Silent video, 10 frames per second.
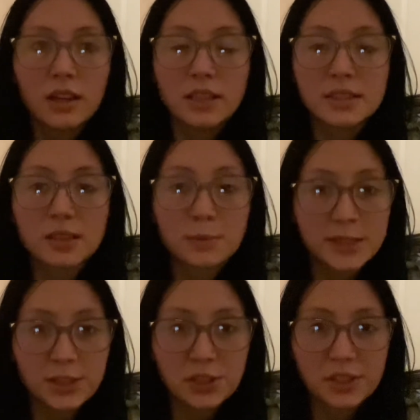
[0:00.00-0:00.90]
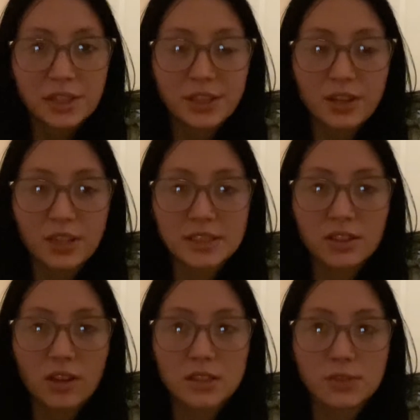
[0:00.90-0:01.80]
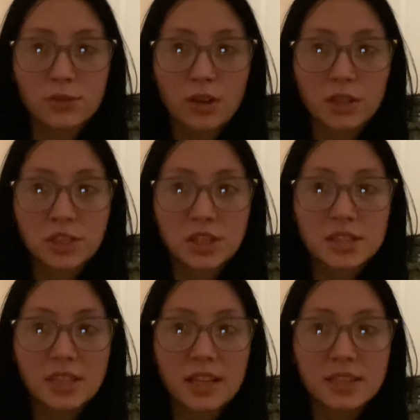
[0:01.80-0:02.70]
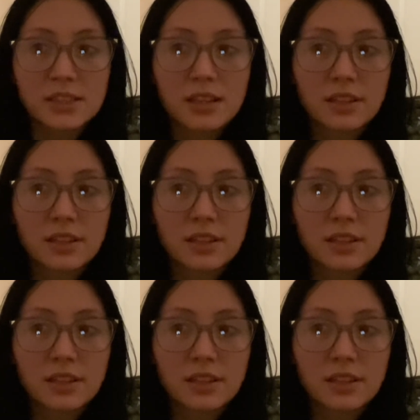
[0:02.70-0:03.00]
Some seizures can cause the loss of consciousness,